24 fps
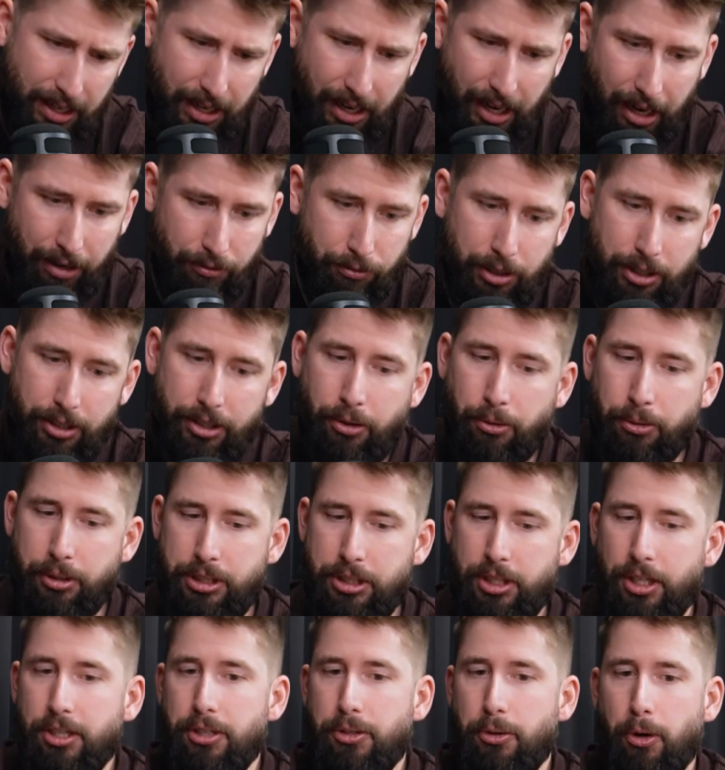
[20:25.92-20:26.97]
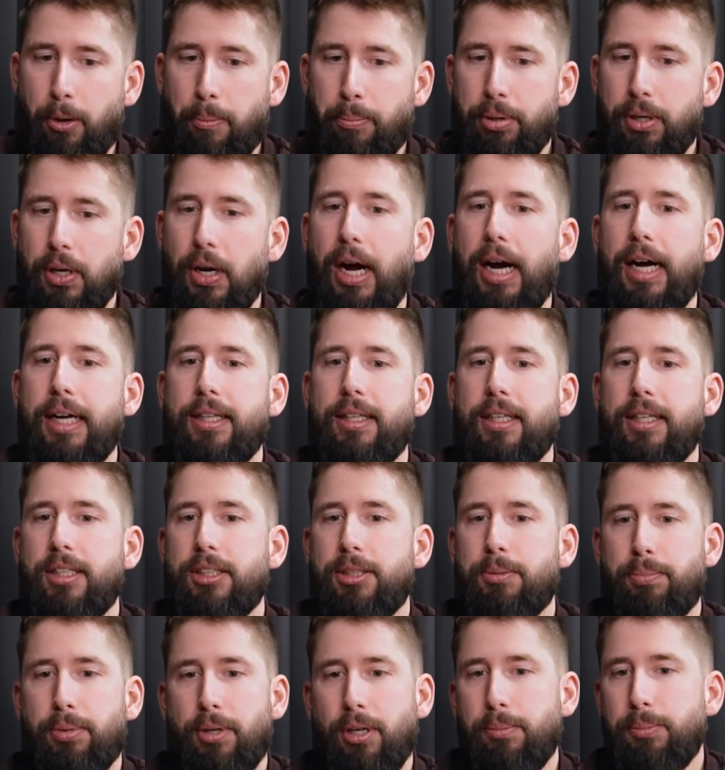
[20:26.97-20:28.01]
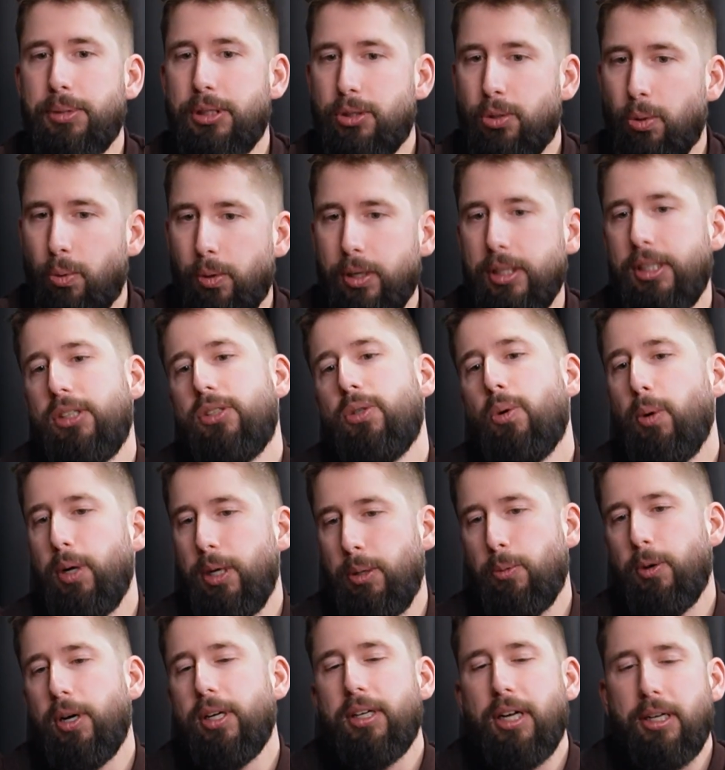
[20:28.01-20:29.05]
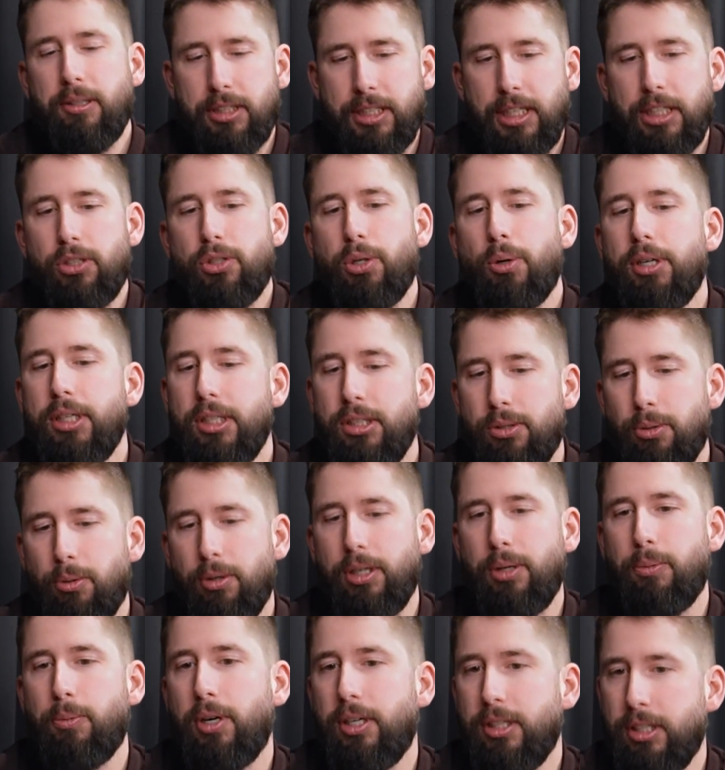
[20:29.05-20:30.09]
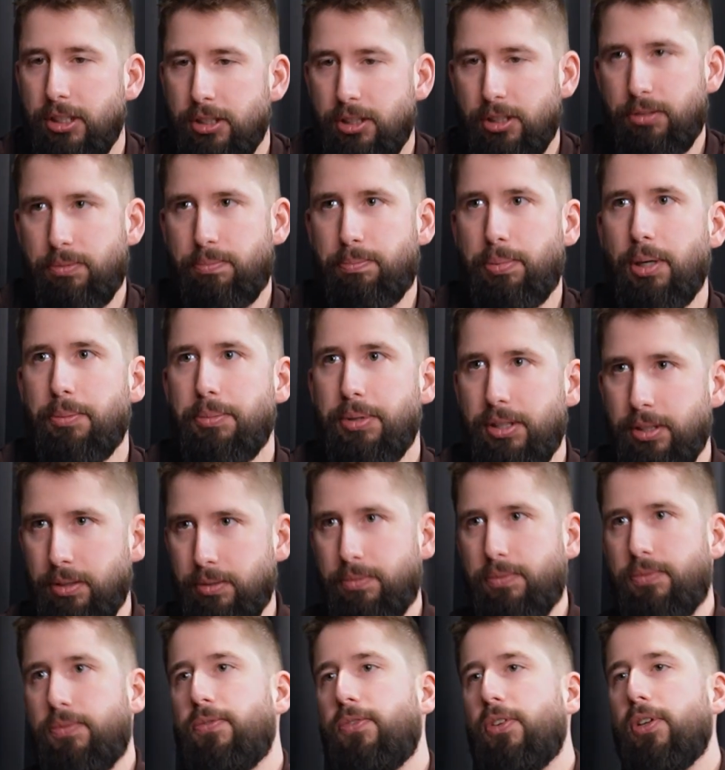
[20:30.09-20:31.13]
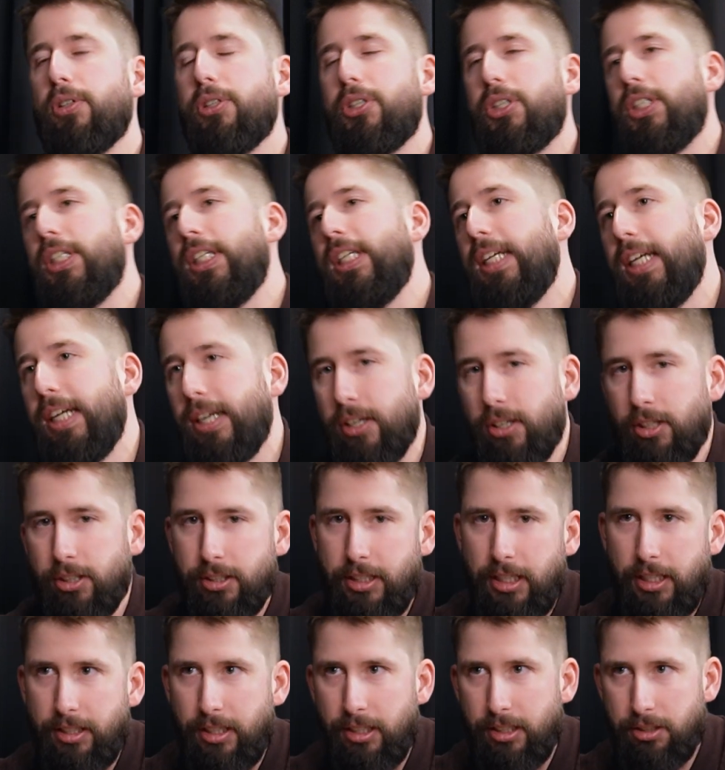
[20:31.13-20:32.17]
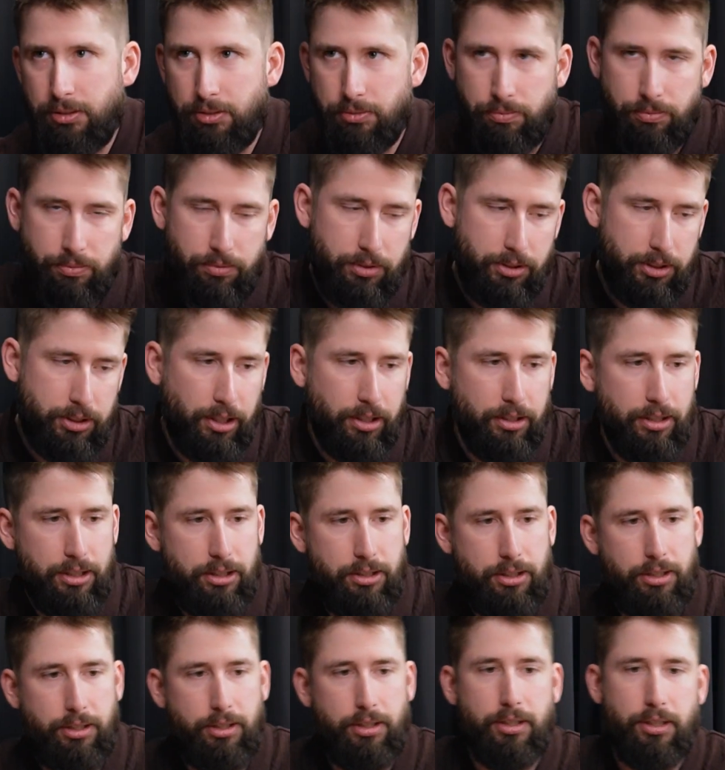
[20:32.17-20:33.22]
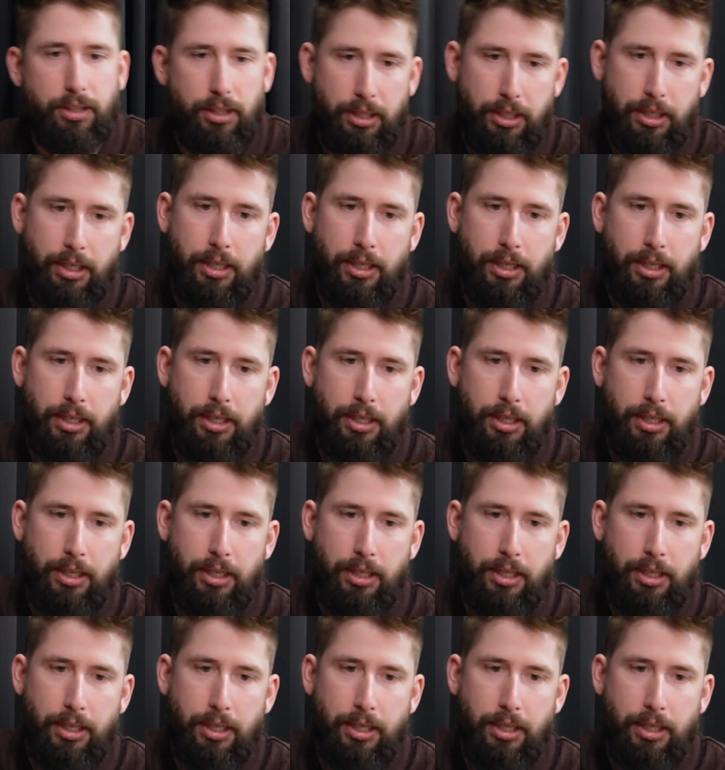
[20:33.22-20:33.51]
I really only started to apply this probably 2021. I'd say 2021 is probably the first year that I started to